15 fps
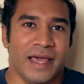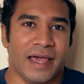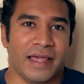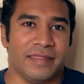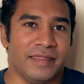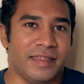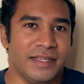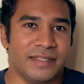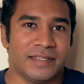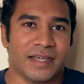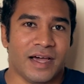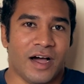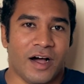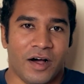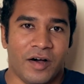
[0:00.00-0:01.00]
And
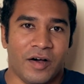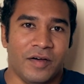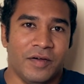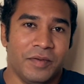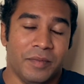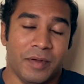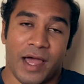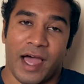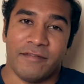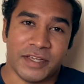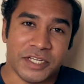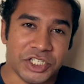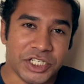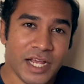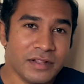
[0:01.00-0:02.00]
these are
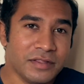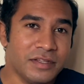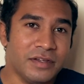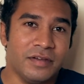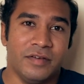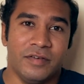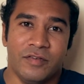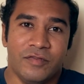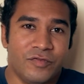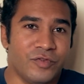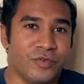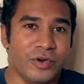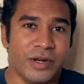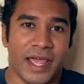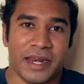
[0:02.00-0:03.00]
having shelter,
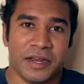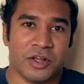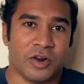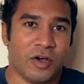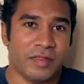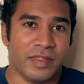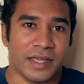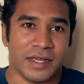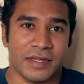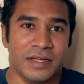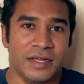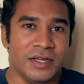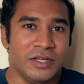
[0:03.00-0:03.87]
food and clothing.